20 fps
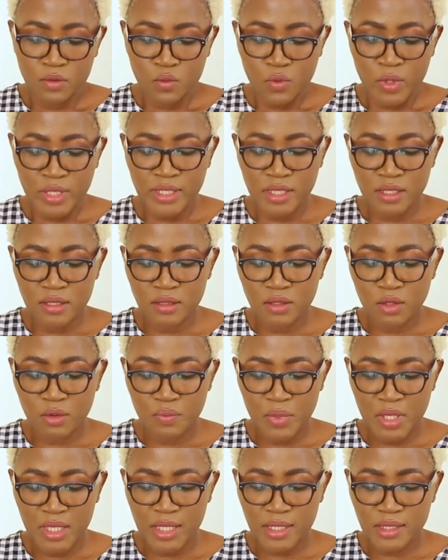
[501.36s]
What is your
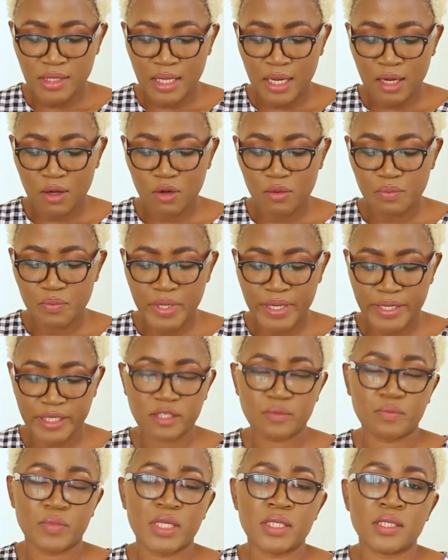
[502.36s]
biggest
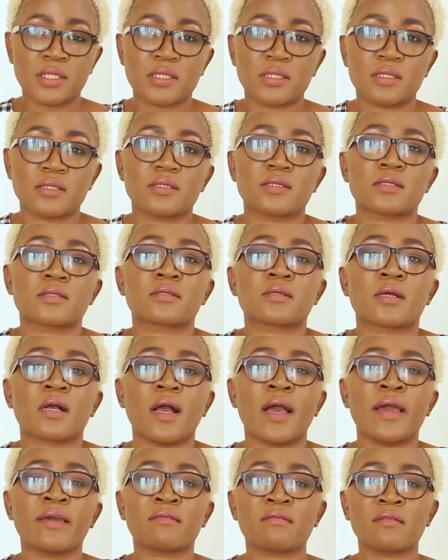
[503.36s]
accomplishment?
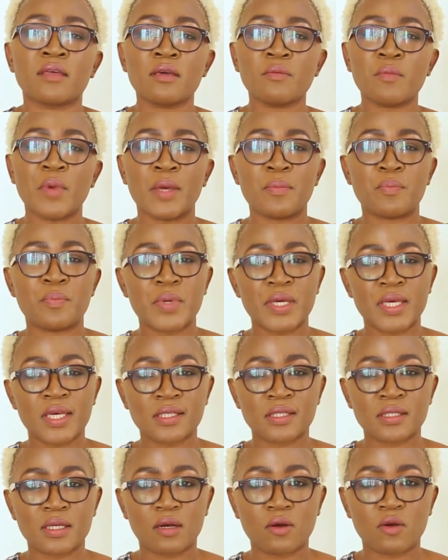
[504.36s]
I think my
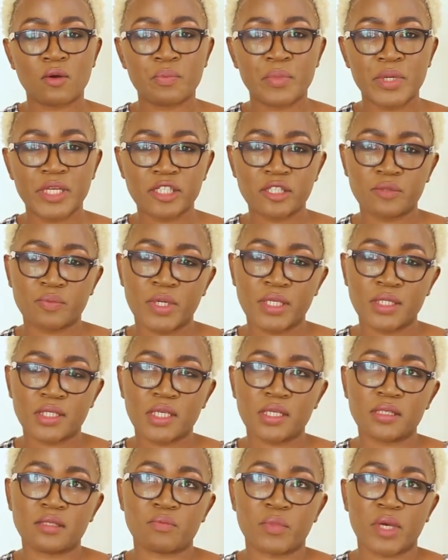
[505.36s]
biggest
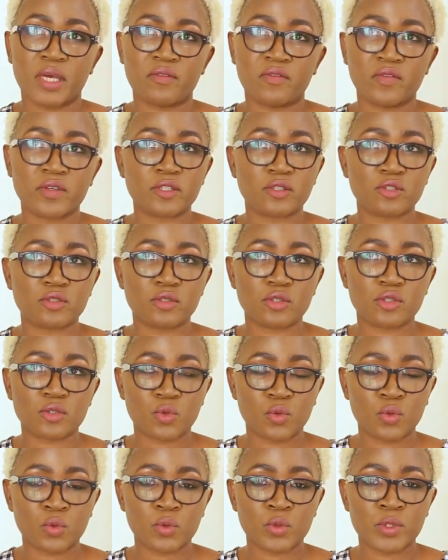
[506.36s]
accomplishment is my fashion
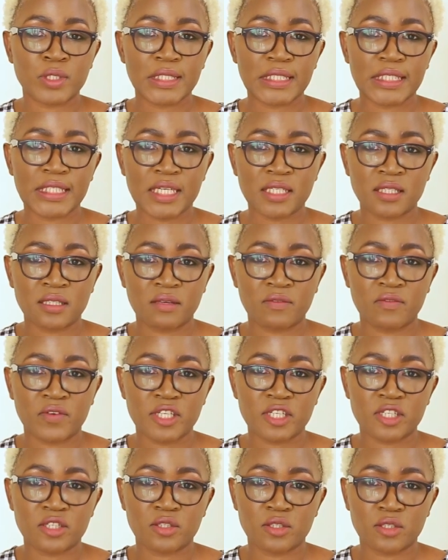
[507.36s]
school, Tessie
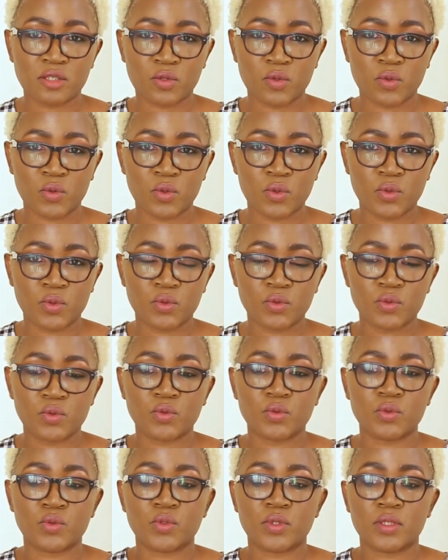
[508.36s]
Fashion School.
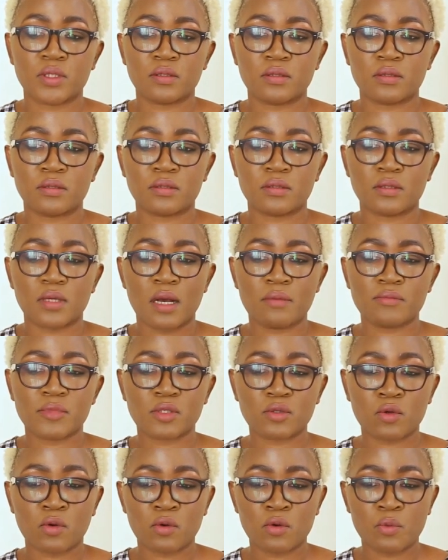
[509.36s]
I'm
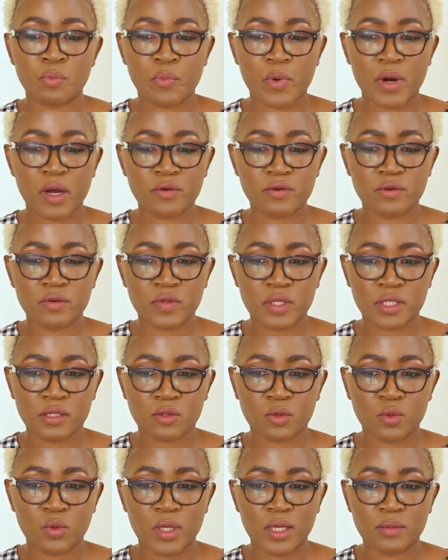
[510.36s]
so proud of
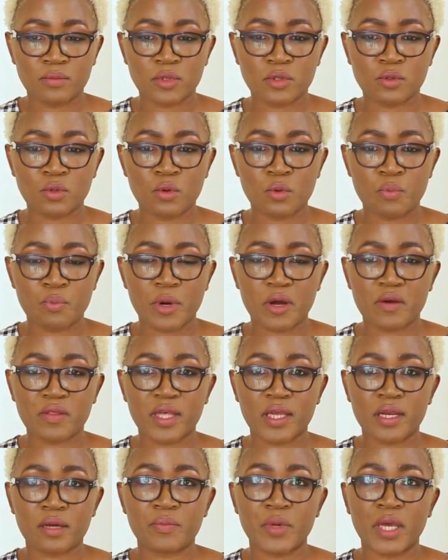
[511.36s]
that school. I'm so proud
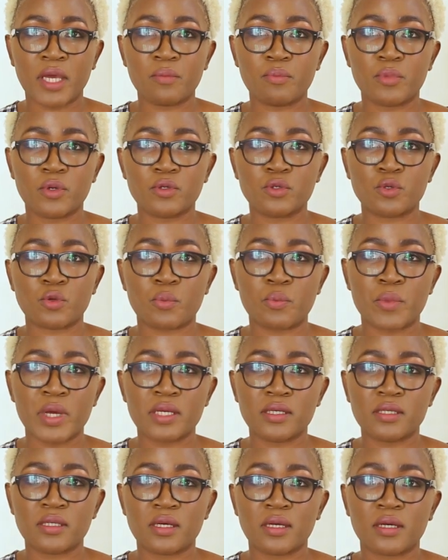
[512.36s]
that I'm able to
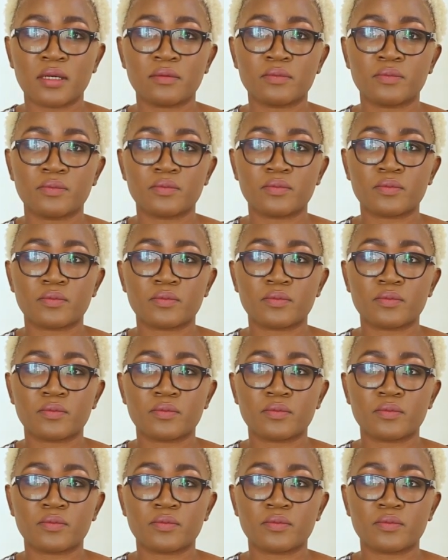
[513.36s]
mentor